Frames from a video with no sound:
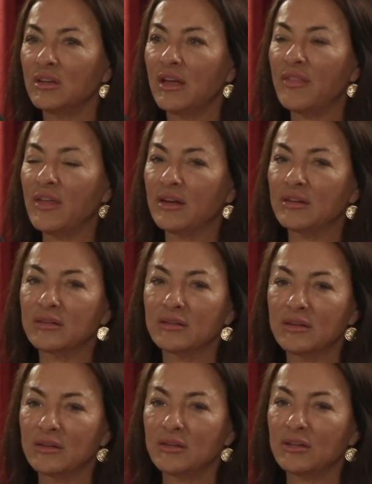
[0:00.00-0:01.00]
And then
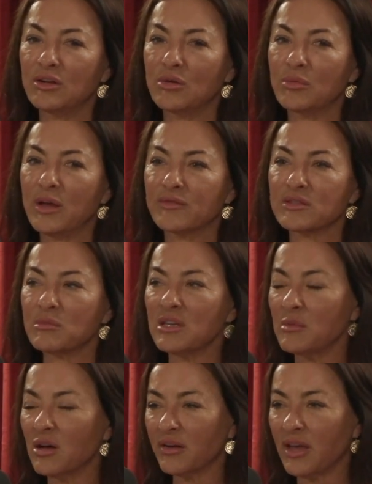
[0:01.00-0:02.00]
we have some
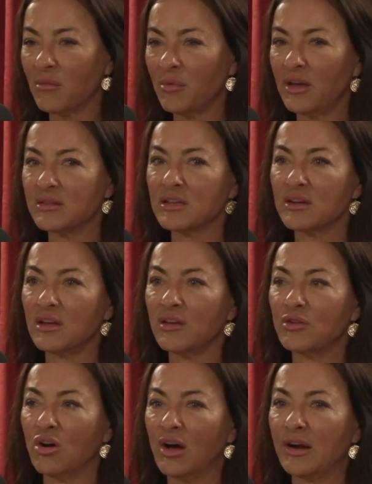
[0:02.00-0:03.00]
email campaigns that
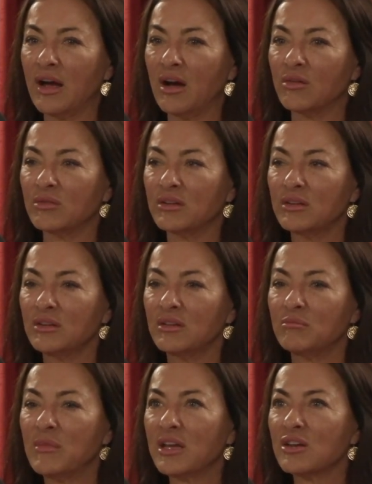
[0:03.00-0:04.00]
have gone out,
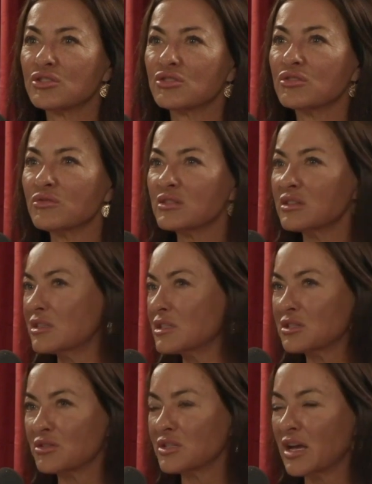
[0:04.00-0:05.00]
making sure those
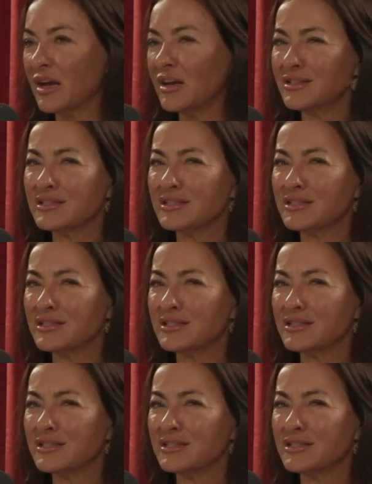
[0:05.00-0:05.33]
lists are tight.